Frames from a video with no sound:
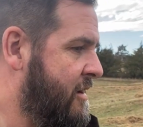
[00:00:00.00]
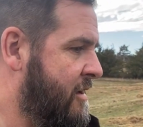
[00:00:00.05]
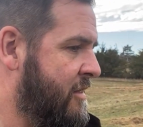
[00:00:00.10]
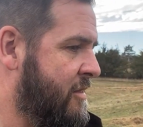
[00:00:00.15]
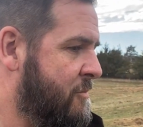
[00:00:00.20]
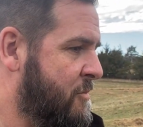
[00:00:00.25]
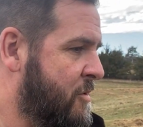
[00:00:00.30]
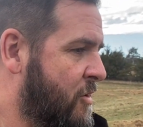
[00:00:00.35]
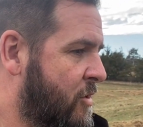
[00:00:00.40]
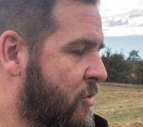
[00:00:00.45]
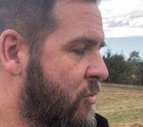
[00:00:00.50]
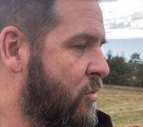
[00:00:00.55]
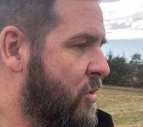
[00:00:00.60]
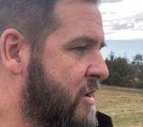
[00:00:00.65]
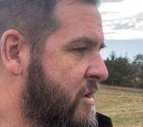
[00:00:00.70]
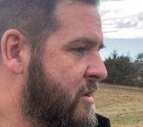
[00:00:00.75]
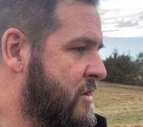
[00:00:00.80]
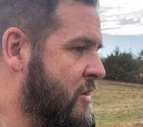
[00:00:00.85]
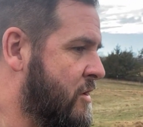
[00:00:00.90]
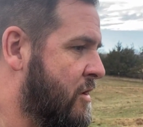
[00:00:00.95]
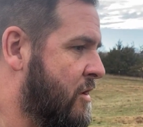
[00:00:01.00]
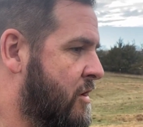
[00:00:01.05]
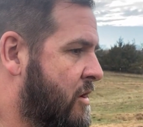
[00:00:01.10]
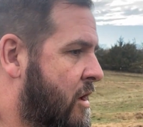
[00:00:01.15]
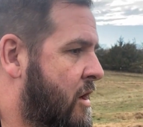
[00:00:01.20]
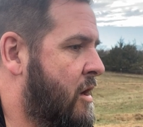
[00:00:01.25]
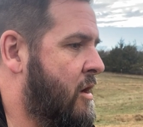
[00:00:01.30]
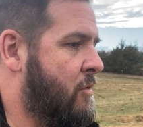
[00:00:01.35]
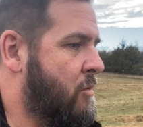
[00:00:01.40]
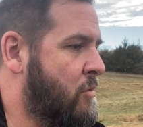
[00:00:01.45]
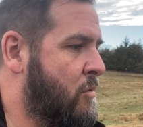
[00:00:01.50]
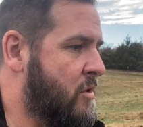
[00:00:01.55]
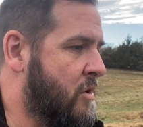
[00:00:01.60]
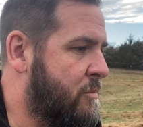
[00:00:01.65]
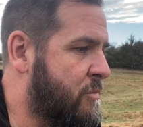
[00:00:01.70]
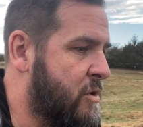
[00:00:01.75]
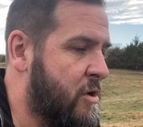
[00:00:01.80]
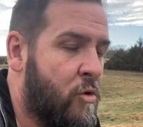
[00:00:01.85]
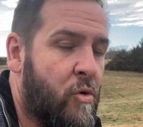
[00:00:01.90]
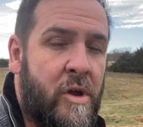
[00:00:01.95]
In the middle of winter, we wanted
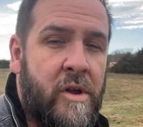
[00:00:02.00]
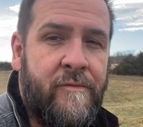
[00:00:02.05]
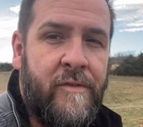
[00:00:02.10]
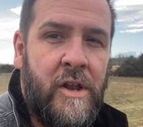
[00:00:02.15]
to put a quick